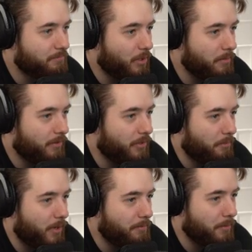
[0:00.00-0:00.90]
Primarily
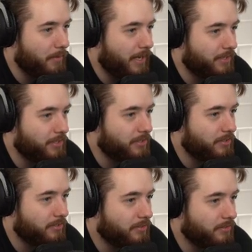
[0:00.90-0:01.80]
operate by
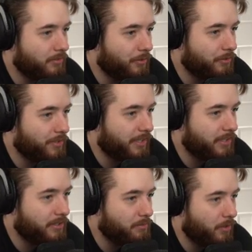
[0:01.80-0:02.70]
banished loyal
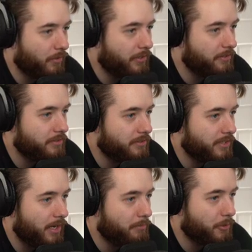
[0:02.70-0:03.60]
Sangheili warriors,
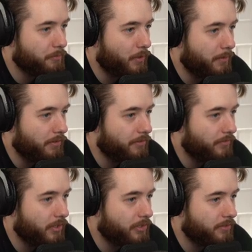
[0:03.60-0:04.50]
this outpost primarily
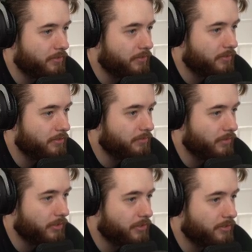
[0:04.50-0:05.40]
functions
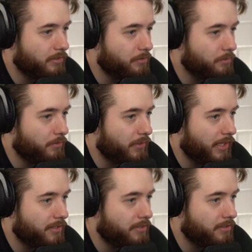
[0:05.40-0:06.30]
functions seem to be
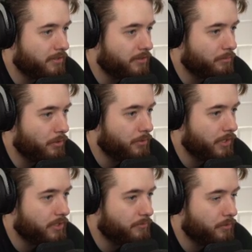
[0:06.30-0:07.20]
related to the
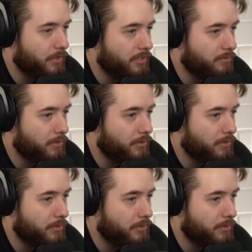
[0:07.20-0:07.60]
appropriation of UNSC